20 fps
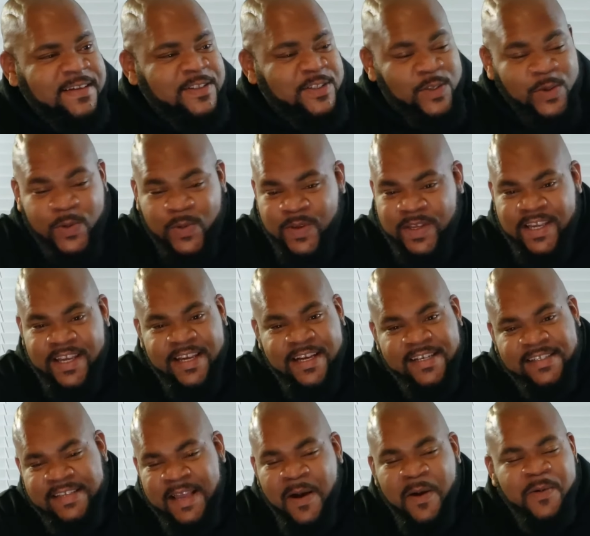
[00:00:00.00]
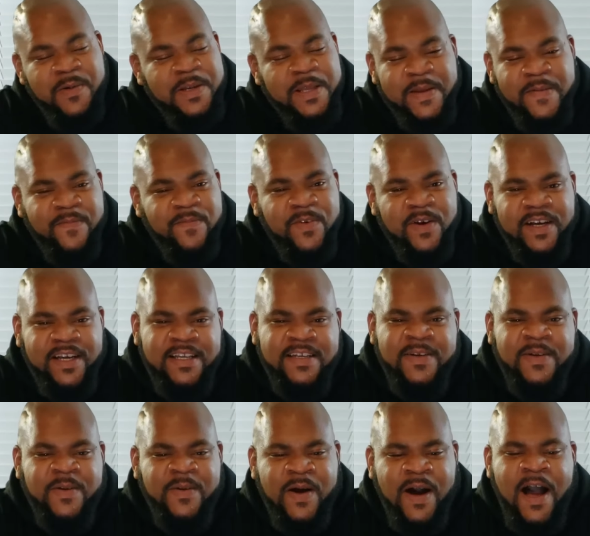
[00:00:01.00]
2 years, I don't even fucking
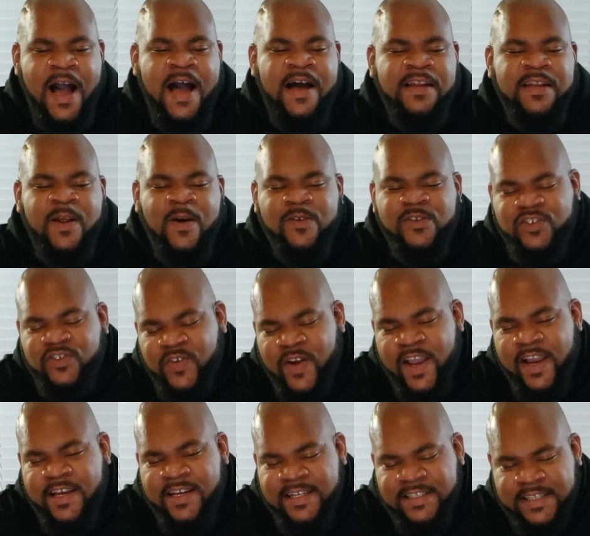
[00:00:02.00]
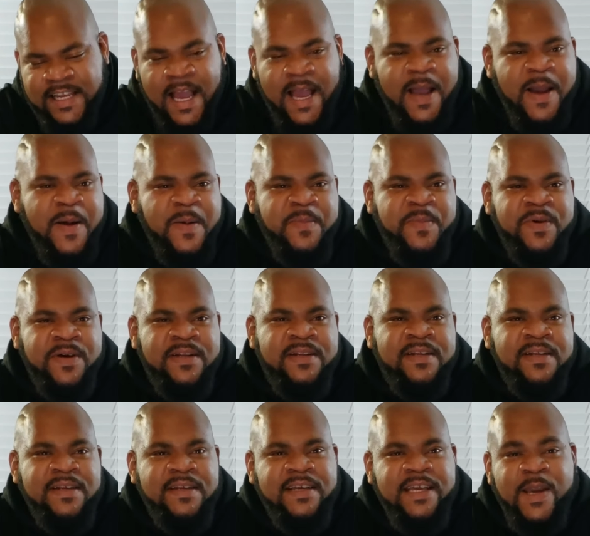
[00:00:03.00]
know. I lost track of the time, but
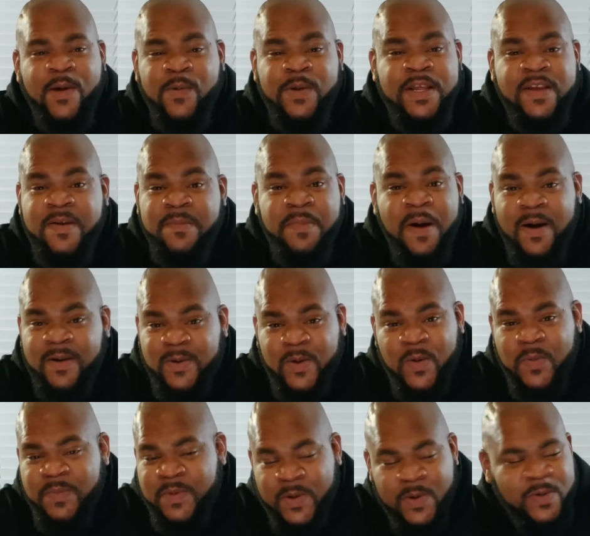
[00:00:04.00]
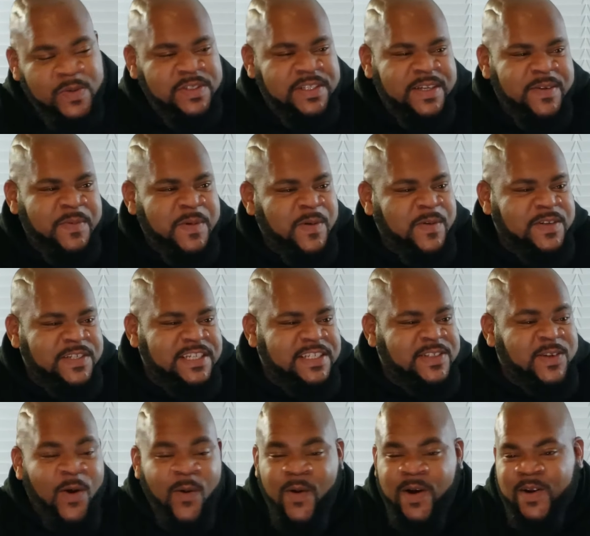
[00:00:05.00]
it wasn't even about no music. We was
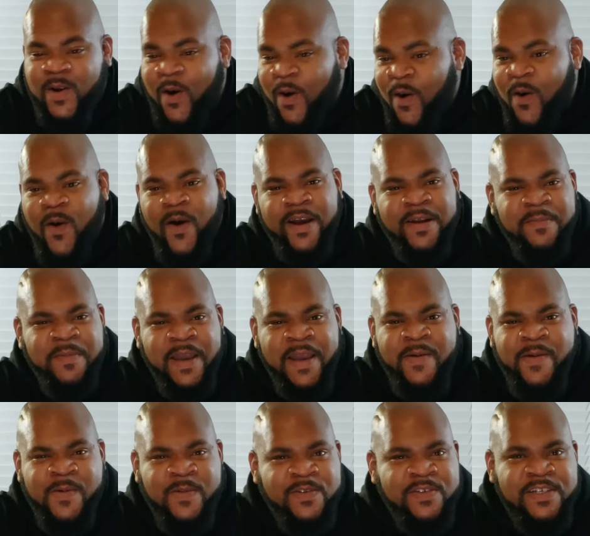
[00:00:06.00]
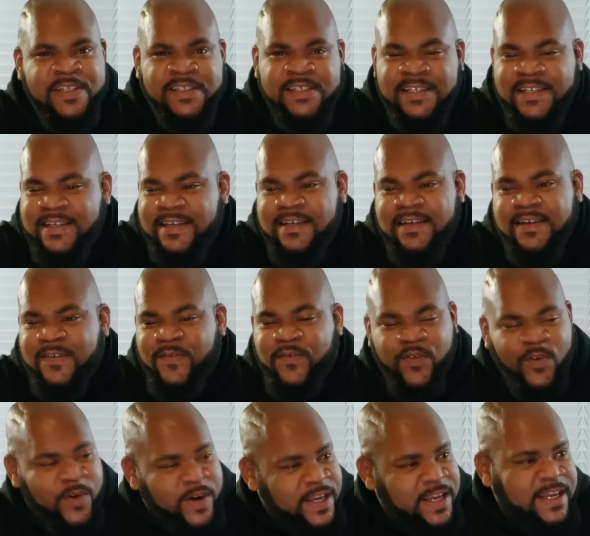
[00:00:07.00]
just going hard, man. We were just
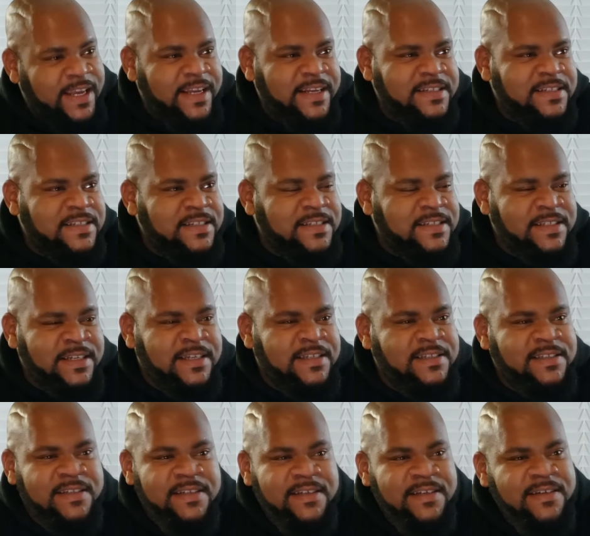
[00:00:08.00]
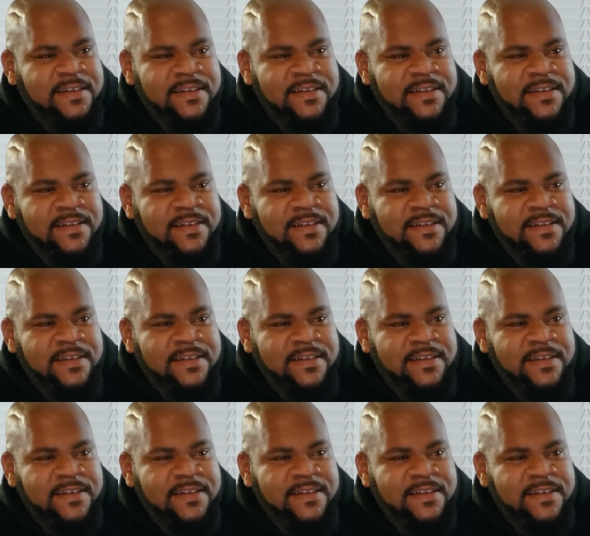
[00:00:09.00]
friends and just